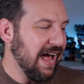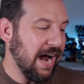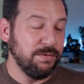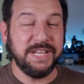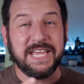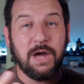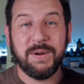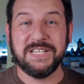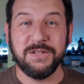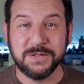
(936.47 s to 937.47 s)
I really can't
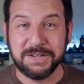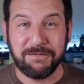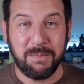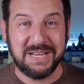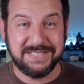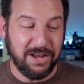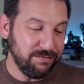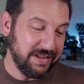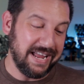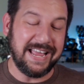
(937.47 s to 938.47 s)
wait to use it for
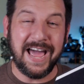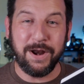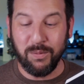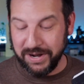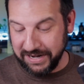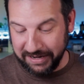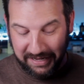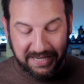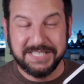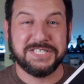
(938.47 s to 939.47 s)
myself. Like, I kind of want to
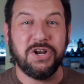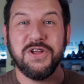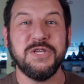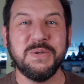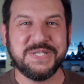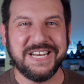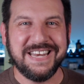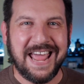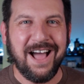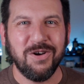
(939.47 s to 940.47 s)
just start using
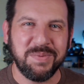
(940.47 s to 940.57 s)
it now,